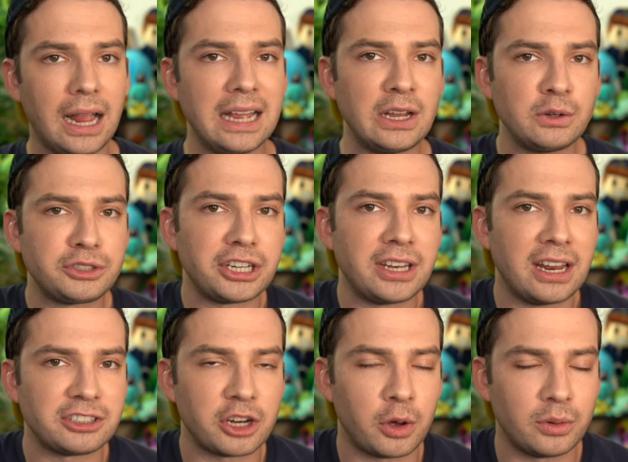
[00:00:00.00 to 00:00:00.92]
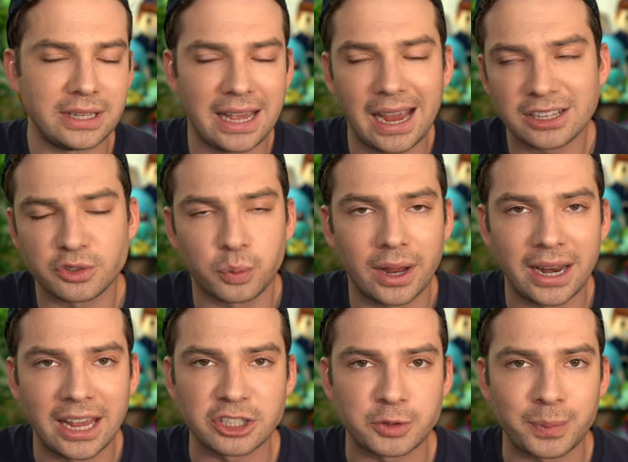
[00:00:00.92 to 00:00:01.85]
I know Shedinja only has 1
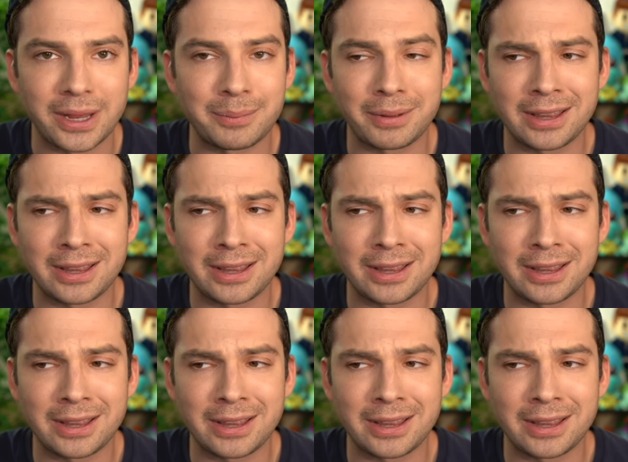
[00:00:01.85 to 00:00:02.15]
HP, but